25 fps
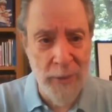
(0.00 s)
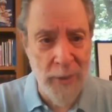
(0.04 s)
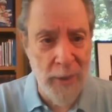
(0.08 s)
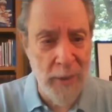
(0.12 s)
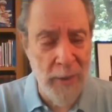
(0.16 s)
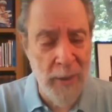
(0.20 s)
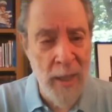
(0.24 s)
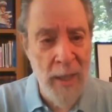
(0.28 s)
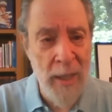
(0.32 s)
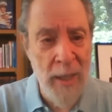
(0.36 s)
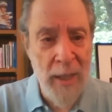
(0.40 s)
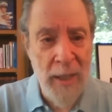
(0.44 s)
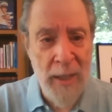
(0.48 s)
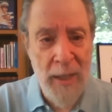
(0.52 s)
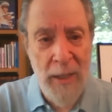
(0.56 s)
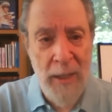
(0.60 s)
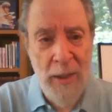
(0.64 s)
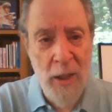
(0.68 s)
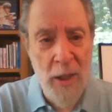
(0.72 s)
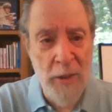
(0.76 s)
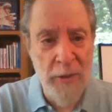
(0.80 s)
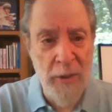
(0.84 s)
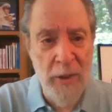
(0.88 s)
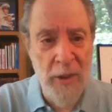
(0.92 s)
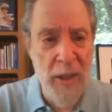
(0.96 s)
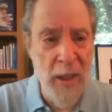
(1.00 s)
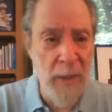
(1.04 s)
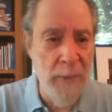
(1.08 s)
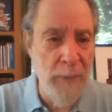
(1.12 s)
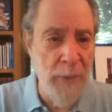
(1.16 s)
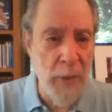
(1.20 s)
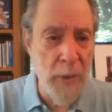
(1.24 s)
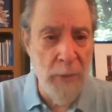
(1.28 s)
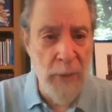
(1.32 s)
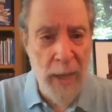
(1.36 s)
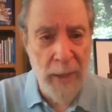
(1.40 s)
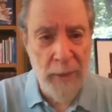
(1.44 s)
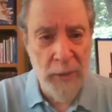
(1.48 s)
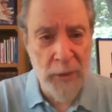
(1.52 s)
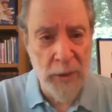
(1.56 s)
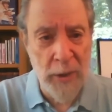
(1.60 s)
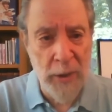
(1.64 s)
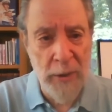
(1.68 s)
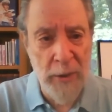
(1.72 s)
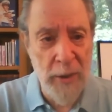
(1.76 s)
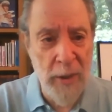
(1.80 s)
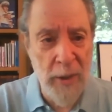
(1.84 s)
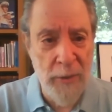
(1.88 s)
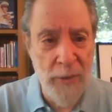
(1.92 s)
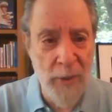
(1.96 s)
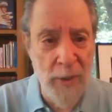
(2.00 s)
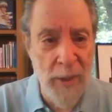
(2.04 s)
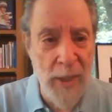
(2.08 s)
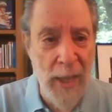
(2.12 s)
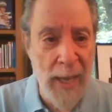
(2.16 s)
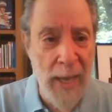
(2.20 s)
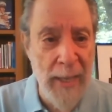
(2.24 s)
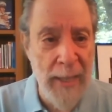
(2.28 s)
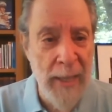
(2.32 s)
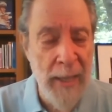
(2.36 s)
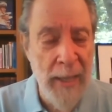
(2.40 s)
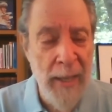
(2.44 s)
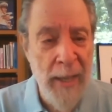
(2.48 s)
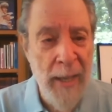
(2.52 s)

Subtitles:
and he doesn't give direction, and this and that."